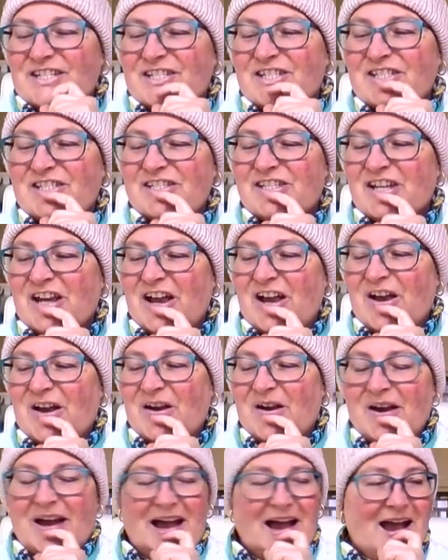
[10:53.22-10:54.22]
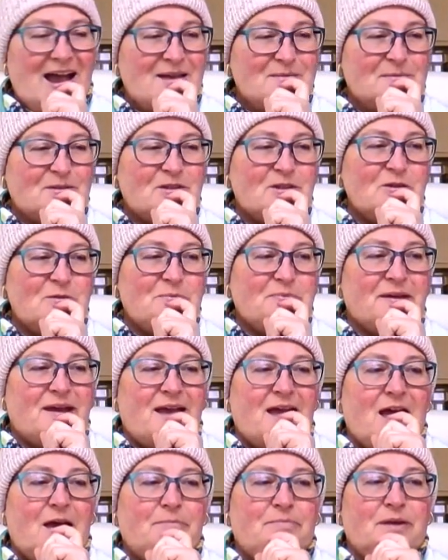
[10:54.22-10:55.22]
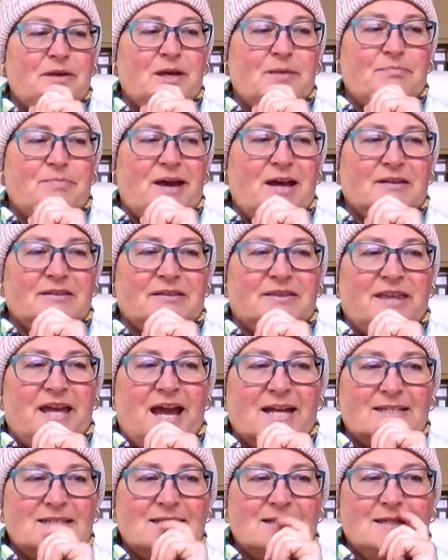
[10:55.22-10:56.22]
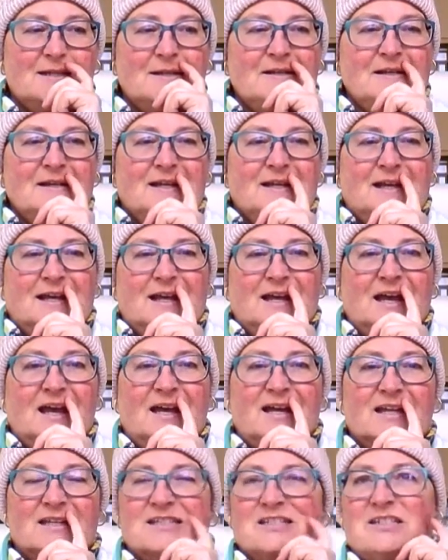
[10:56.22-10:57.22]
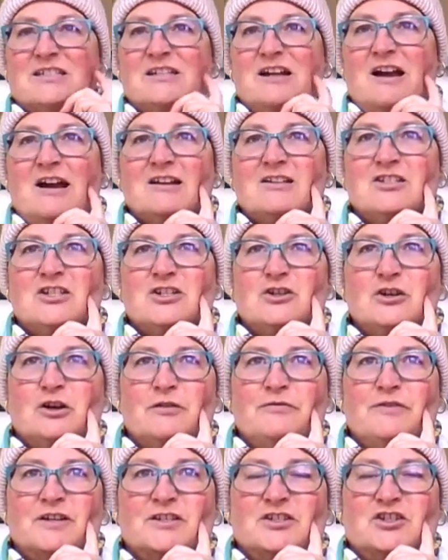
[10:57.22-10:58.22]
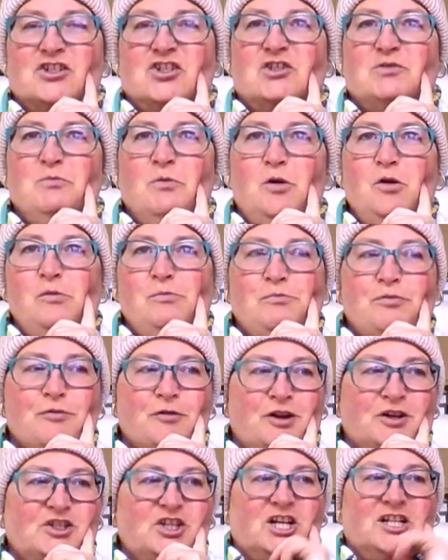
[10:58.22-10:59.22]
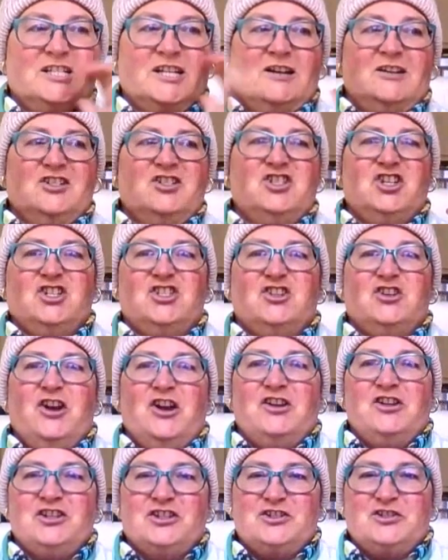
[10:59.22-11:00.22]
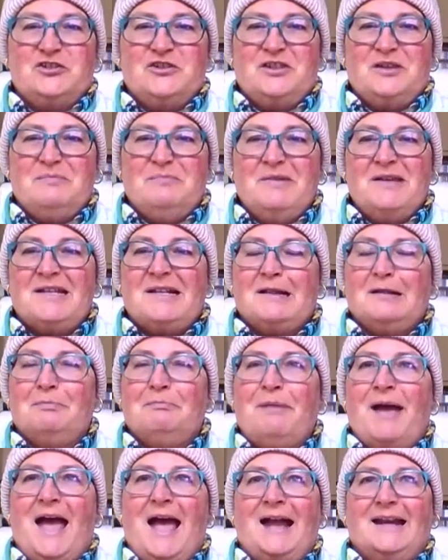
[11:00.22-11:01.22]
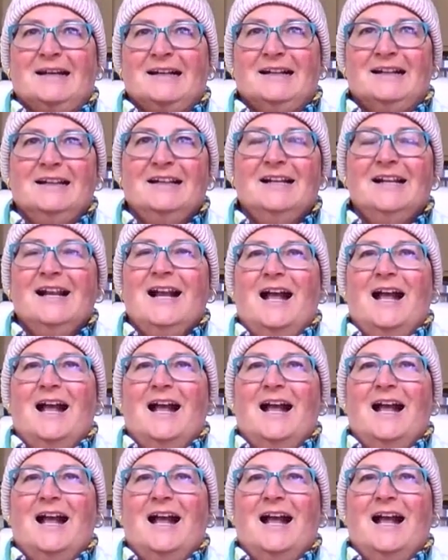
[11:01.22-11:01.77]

So I'm super happy about that. It started off as a small project. I was just going to do the middle panel